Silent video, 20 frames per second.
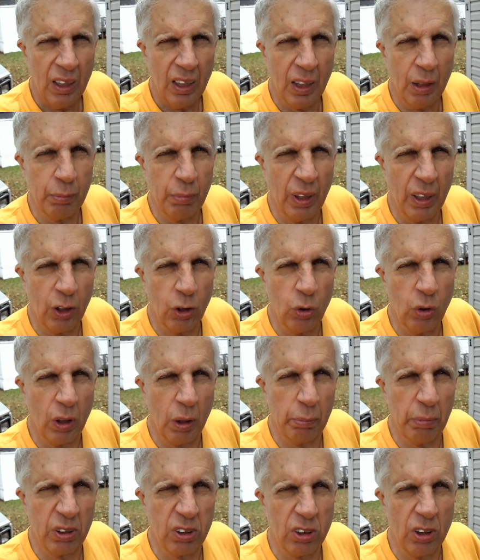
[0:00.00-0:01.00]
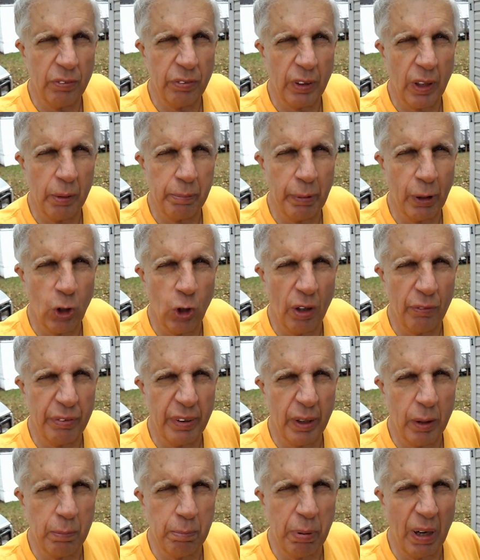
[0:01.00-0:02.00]
And I'm going to go get myself a cup of
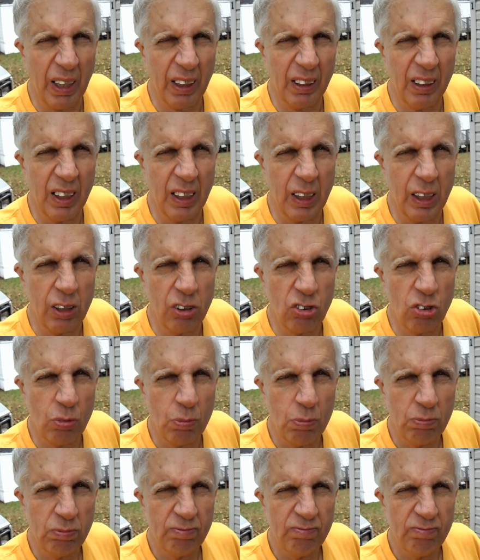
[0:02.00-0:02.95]
coffee and come back on this.